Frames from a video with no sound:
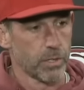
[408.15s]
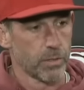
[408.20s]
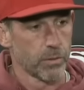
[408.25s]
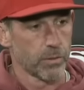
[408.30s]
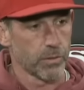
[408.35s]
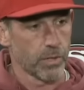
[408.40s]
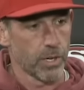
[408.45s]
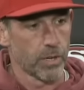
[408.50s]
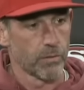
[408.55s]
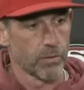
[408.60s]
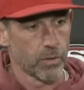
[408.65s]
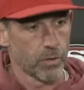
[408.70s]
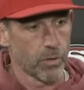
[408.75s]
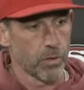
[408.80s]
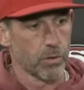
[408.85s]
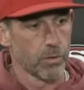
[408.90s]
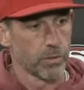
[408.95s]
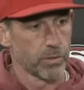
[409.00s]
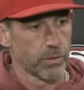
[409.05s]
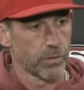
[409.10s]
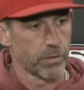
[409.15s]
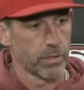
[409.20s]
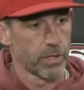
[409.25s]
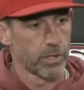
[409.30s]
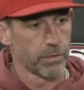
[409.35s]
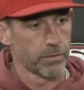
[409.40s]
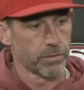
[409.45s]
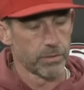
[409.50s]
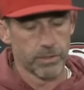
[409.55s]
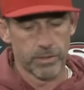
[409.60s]
Was kind of our goal and
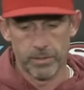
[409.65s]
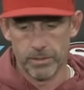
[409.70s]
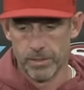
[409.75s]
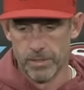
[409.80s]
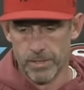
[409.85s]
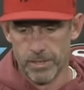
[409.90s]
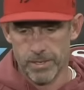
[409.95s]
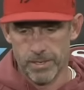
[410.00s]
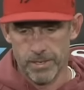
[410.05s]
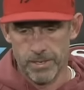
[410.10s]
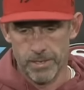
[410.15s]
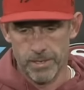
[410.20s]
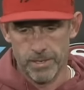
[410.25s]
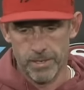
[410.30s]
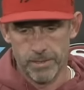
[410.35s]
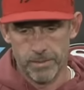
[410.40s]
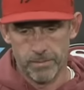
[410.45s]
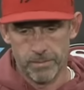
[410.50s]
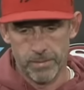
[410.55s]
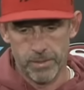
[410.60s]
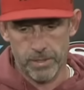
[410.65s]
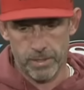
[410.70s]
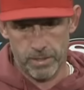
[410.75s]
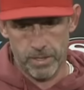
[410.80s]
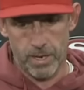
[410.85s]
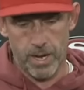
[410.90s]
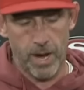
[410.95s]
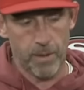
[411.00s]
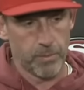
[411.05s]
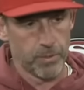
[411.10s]
stuff, and
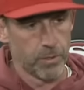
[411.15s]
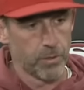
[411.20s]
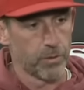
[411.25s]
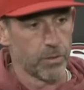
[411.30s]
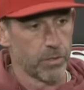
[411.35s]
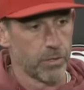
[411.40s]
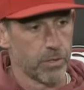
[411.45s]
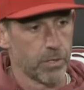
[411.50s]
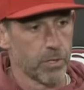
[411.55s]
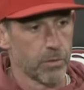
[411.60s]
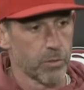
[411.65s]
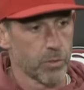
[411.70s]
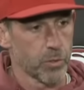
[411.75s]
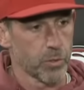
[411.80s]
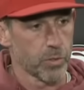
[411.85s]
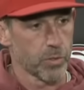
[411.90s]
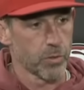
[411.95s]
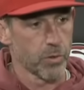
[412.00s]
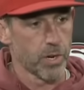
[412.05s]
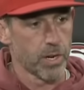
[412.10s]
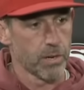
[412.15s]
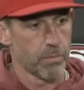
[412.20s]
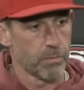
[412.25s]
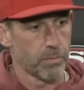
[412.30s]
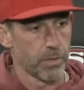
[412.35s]
it happened the third year, which was great.